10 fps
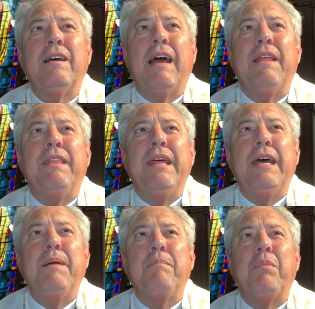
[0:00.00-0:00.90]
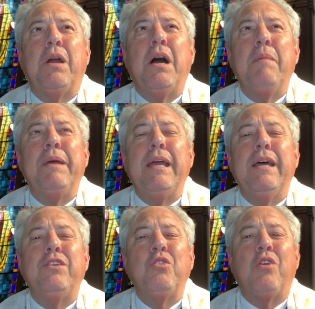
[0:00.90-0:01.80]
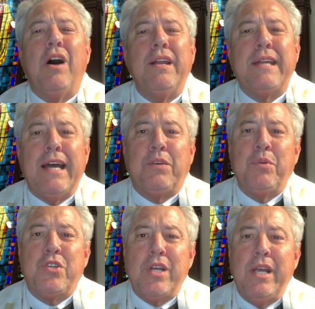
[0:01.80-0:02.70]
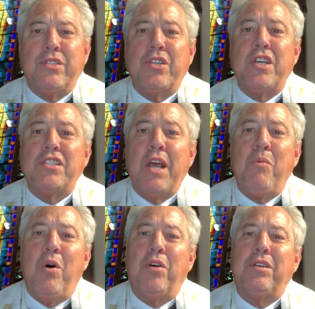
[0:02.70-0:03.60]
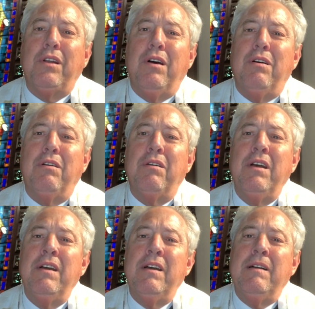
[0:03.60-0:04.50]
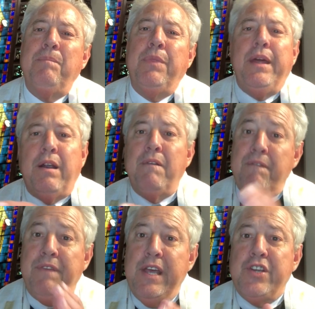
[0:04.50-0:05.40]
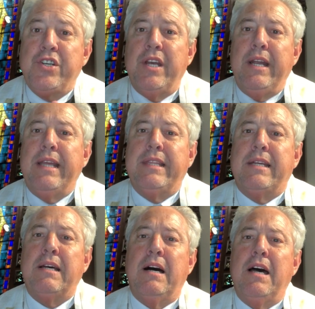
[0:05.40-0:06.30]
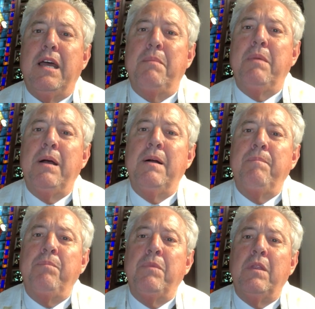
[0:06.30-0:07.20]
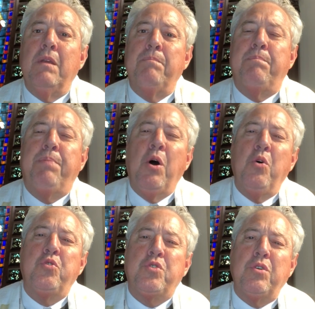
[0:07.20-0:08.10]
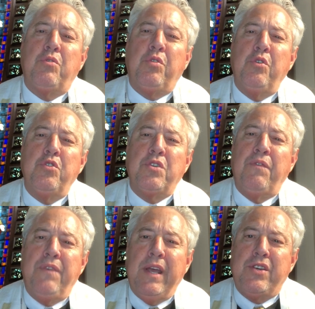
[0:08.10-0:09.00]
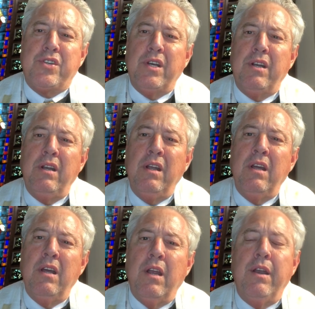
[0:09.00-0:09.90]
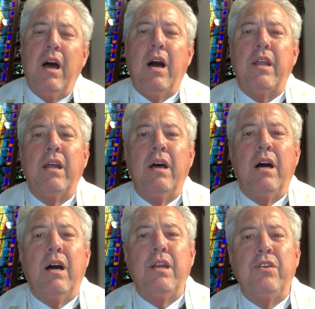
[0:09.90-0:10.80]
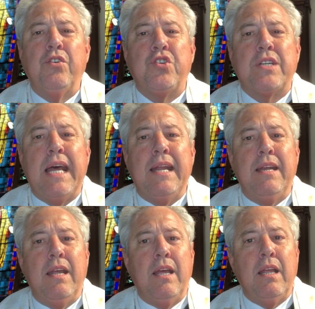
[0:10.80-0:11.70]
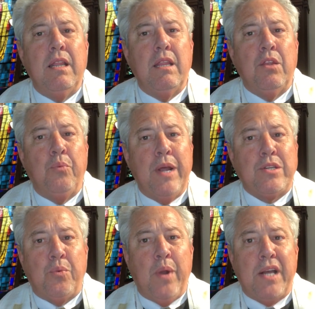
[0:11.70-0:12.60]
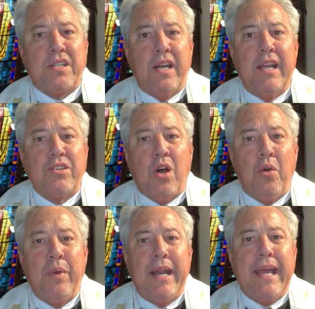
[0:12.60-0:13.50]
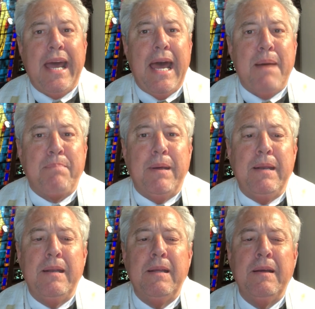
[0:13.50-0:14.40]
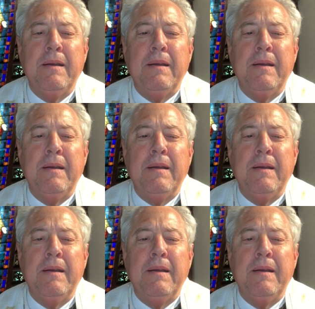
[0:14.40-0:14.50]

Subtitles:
and them coming into contact with Jesus as they walked along. Their vision at the time, post-crucifixion, not understanding the resurrection has already happened,